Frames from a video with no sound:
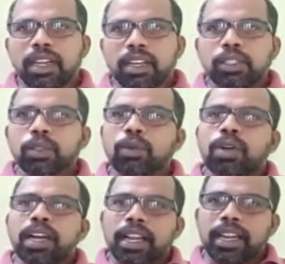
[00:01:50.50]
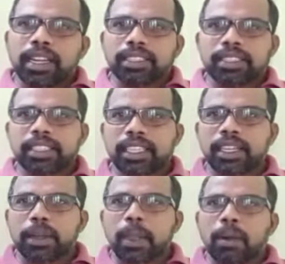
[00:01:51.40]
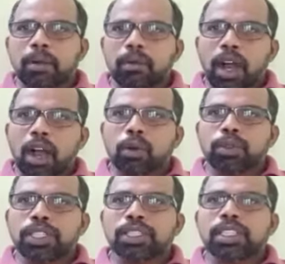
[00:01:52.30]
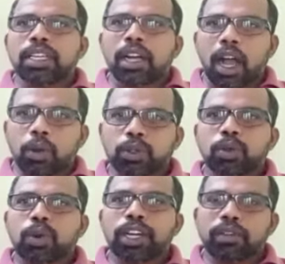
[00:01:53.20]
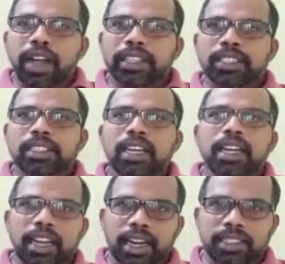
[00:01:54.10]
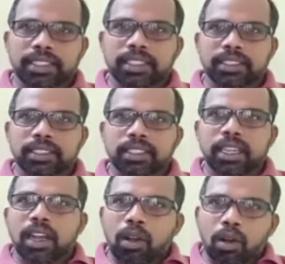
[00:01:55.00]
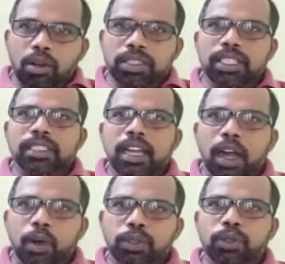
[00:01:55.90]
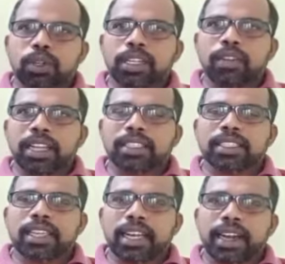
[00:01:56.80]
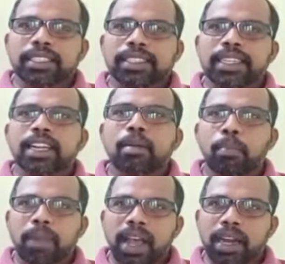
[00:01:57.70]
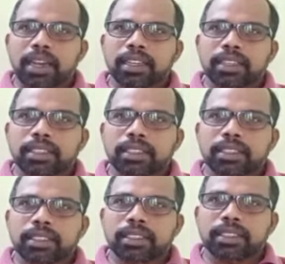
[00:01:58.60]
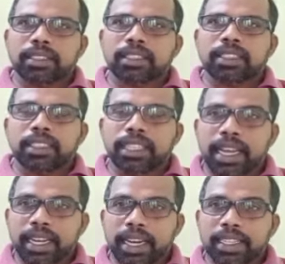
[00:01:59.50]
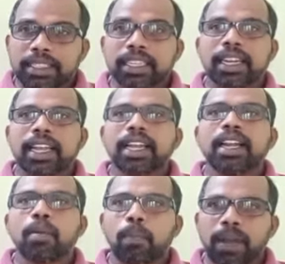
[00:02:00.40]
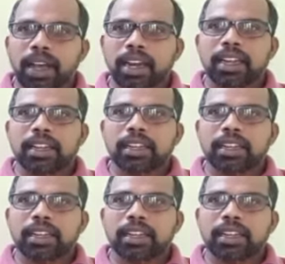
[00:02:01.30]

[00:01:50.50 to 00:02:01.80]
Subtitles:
So let's see how these household devices are connected. All these household devices are connected in parallel. They are connected in parallel.